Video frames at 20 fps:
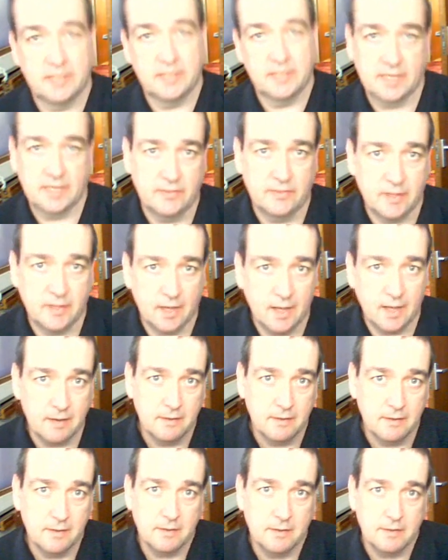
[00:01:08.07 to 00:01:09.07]
in that I
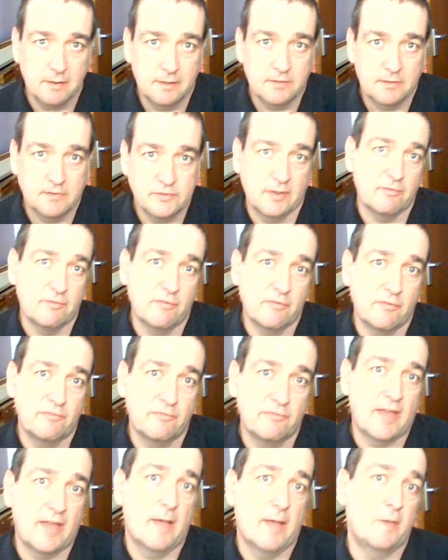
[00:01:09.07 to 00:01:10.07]
do have a
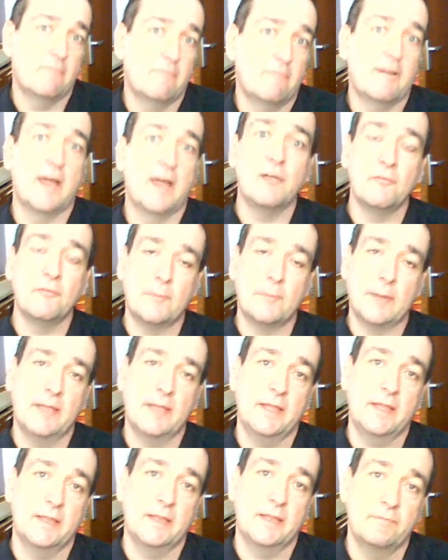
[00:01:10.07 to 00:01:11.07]
family around
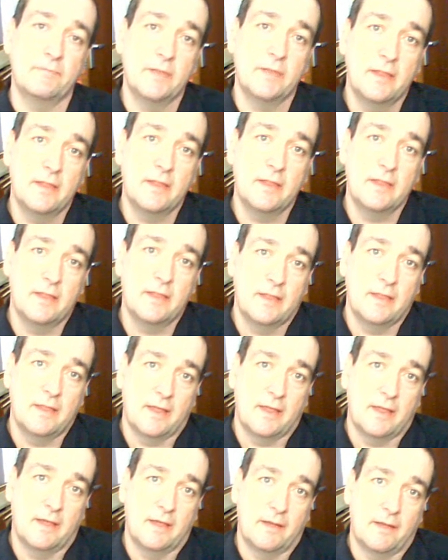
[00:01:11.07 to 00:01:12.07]
me and
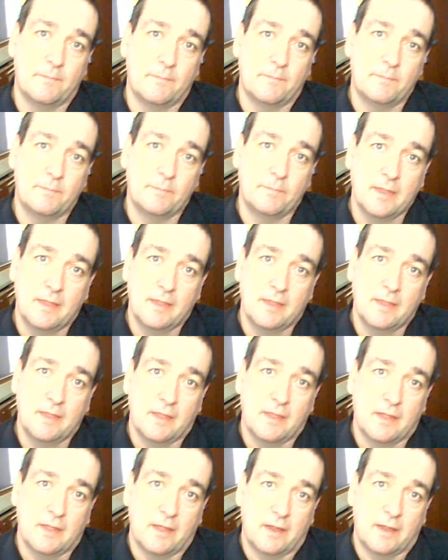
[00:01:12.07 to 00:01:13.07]
um,
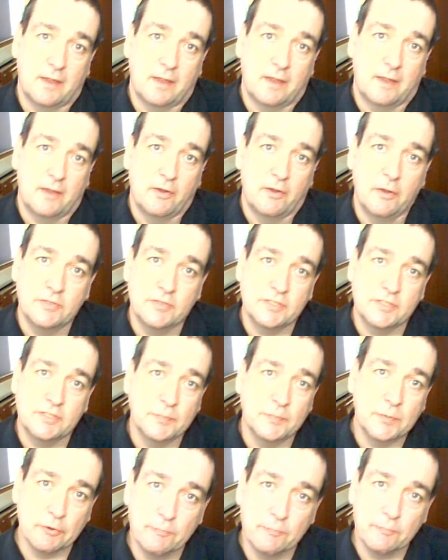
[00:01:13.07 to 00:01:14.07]
uh, who
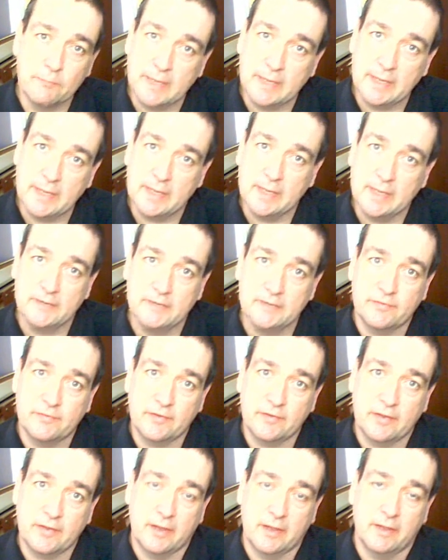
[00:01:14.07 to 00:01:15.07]
support me and
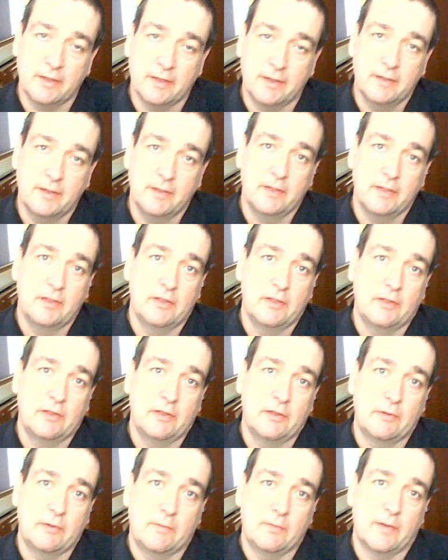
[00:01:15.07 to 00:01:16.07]
uh,
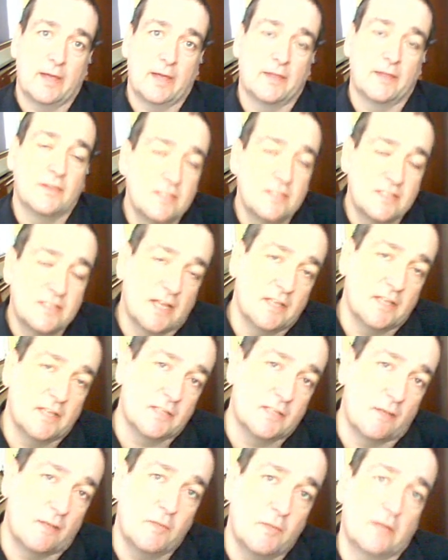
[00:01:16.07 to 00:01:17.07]
who understand
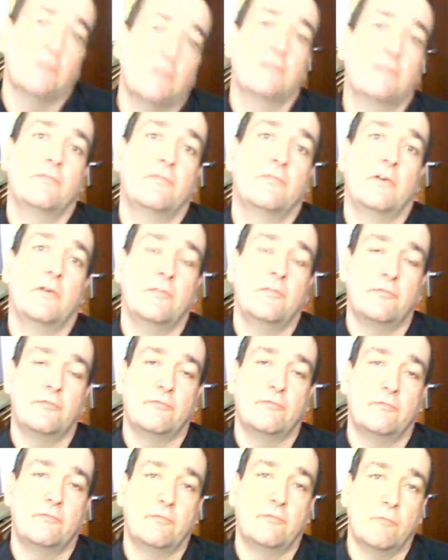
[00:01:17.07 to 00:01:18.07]
something of, of
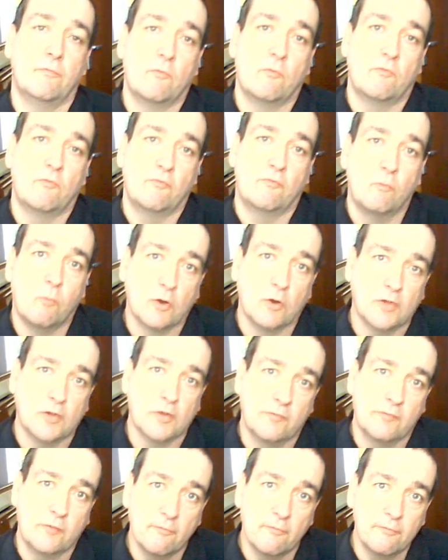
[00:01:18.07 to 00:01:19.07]
what
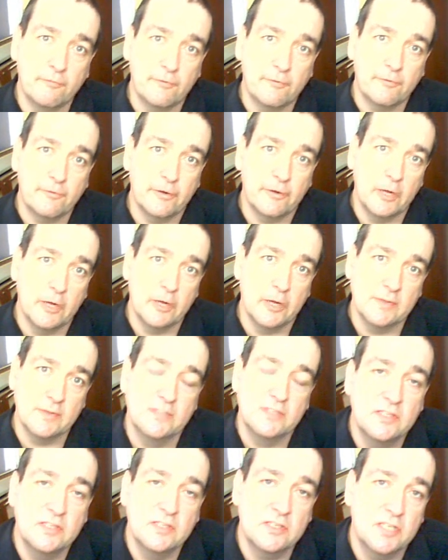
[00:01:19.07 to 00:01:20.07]
I've gone through and
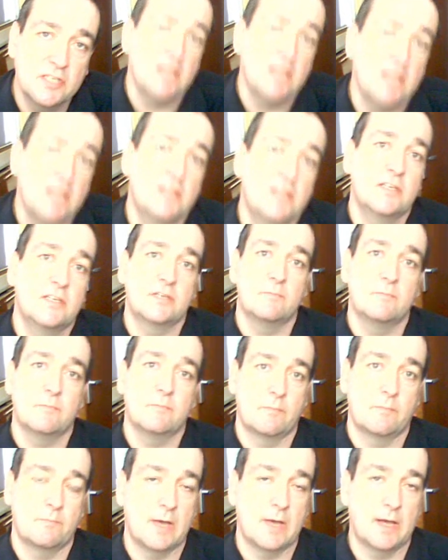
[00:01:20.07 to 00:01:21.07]
seen the changes in
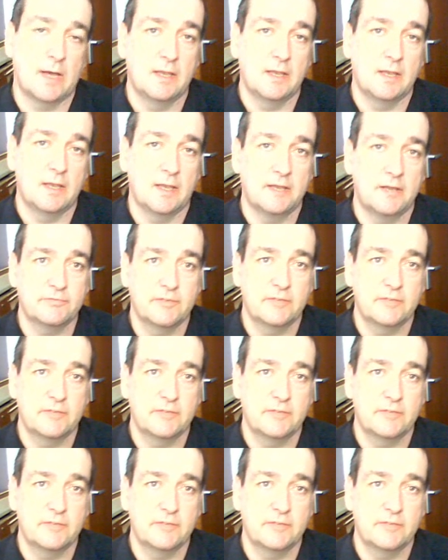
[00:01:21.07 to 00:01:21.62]
my life.